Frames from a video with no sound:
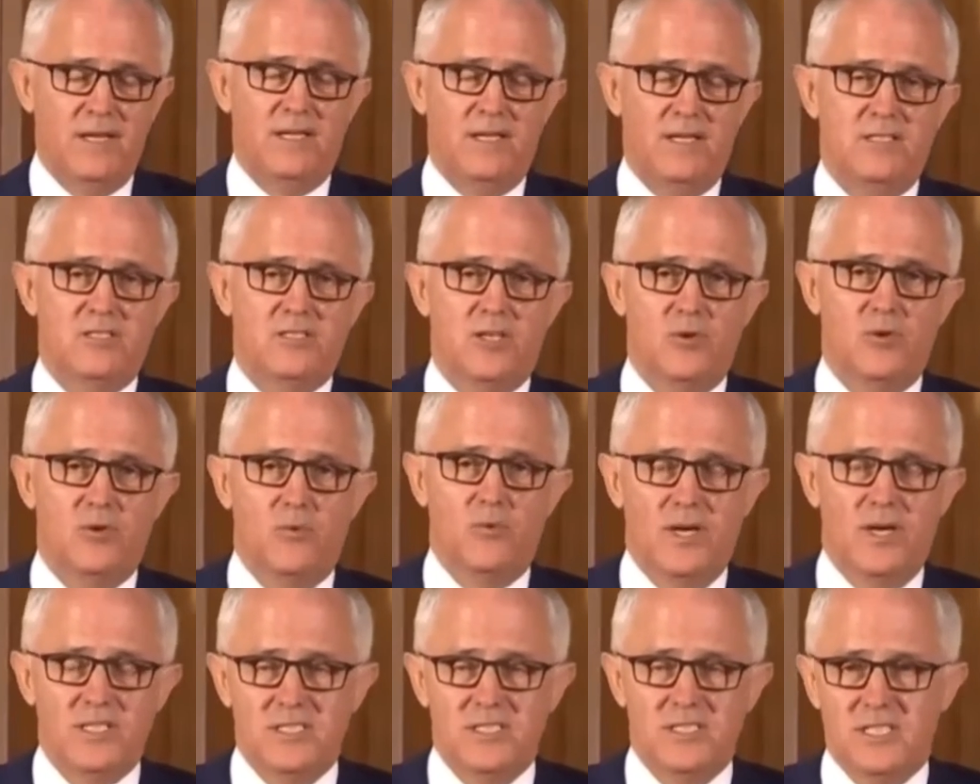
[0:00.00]
So
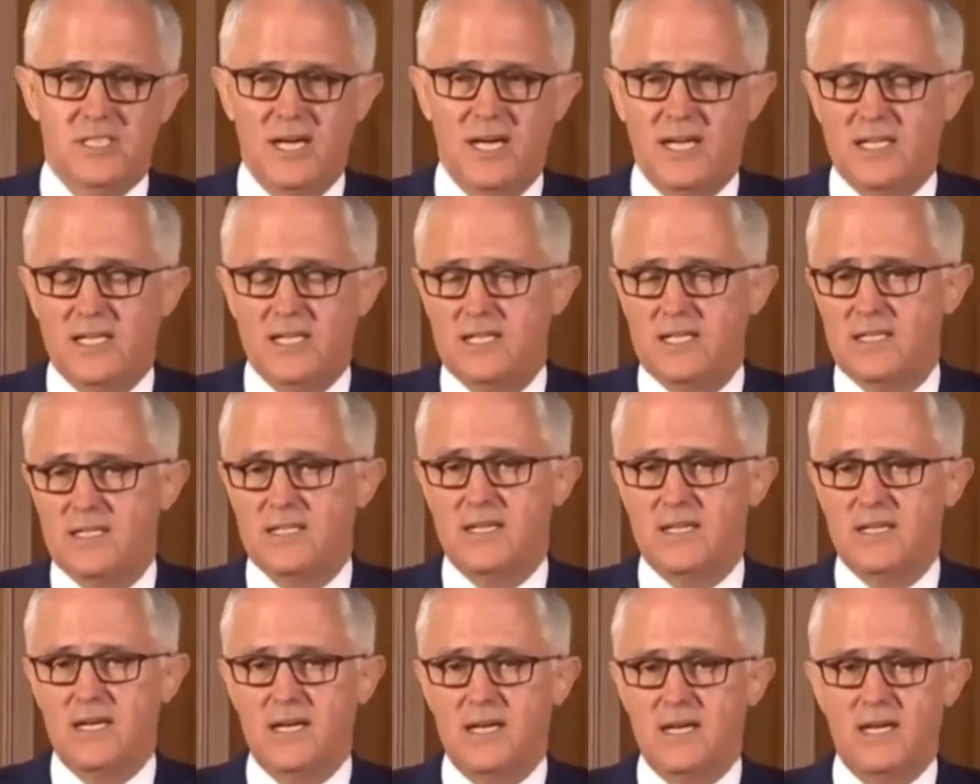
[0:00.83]
once that
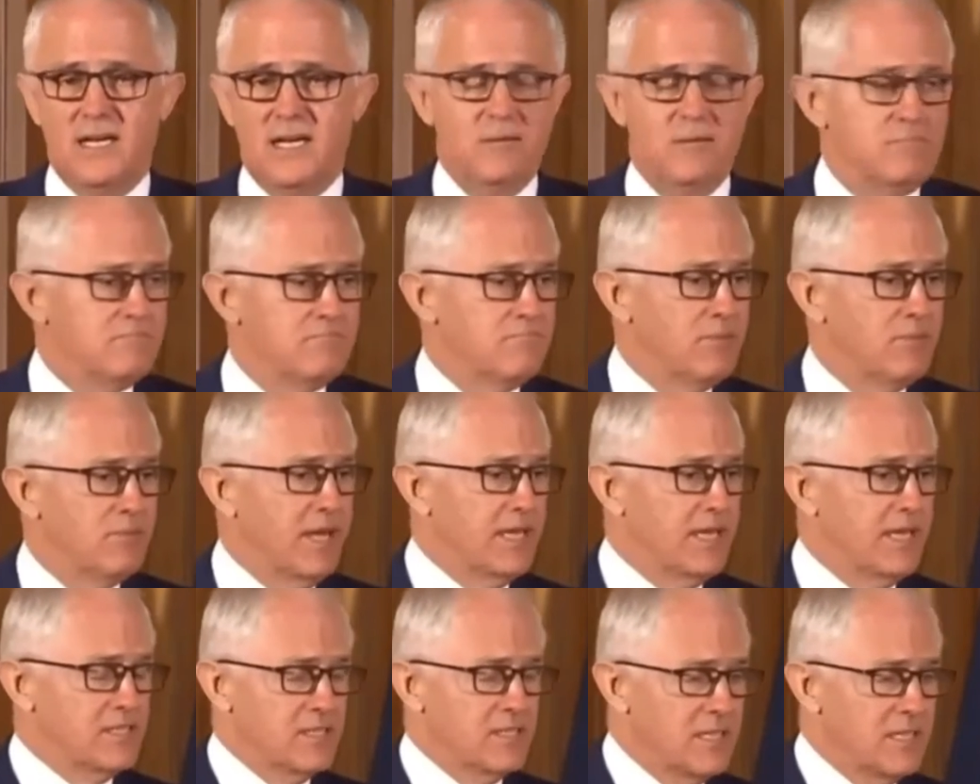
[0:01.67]

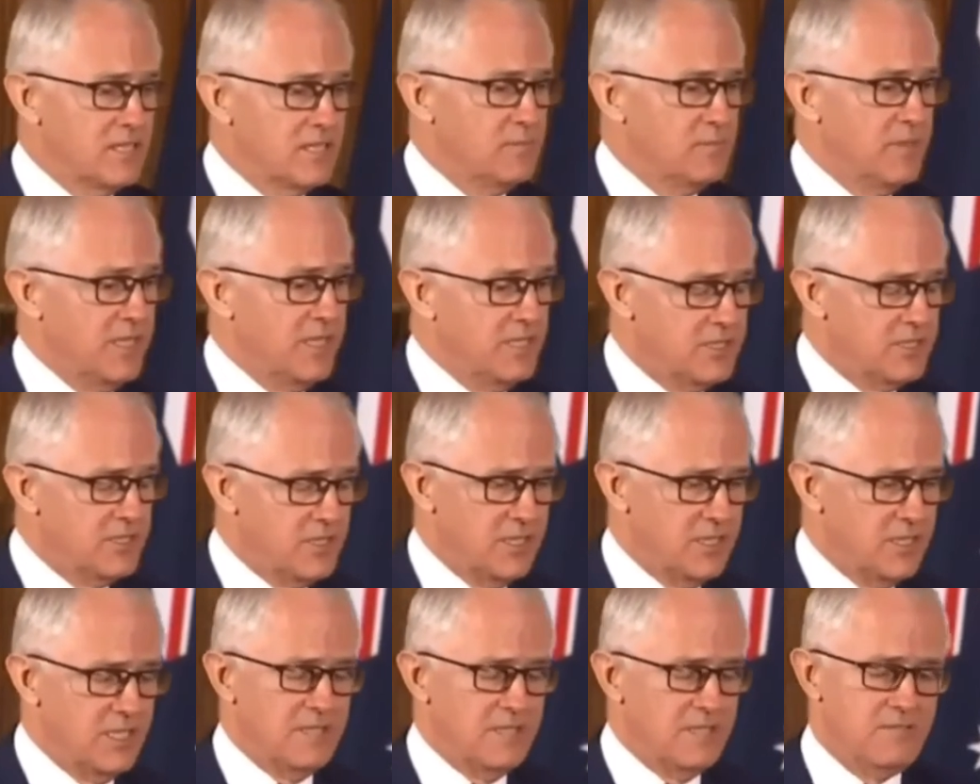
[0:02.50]
Brexit has been
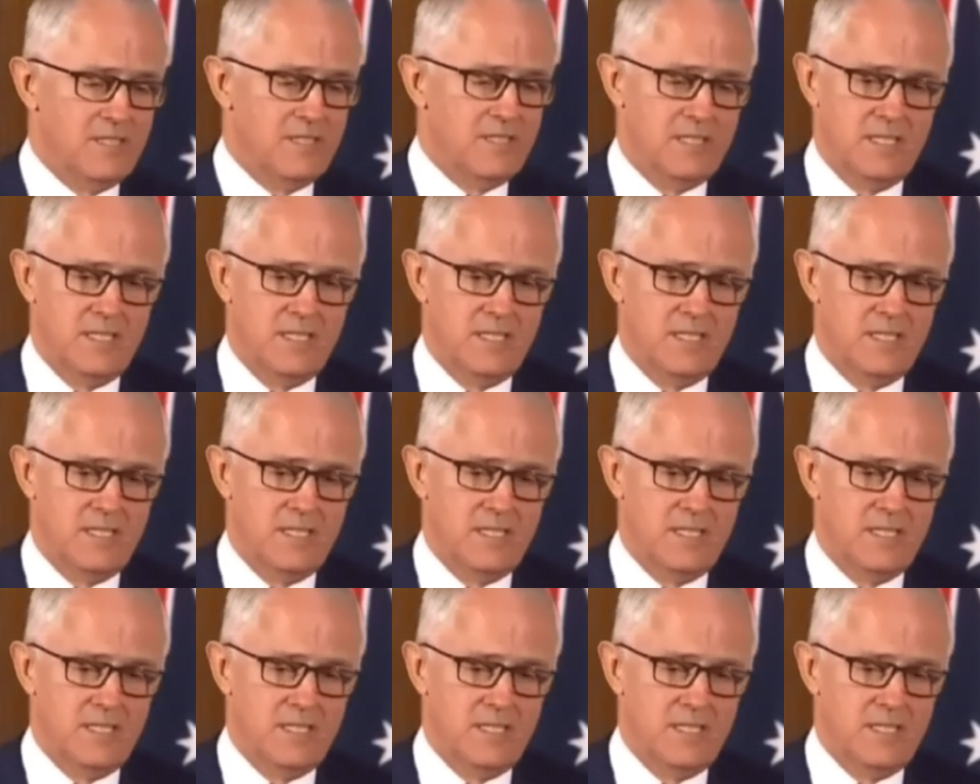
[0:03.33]
achieved,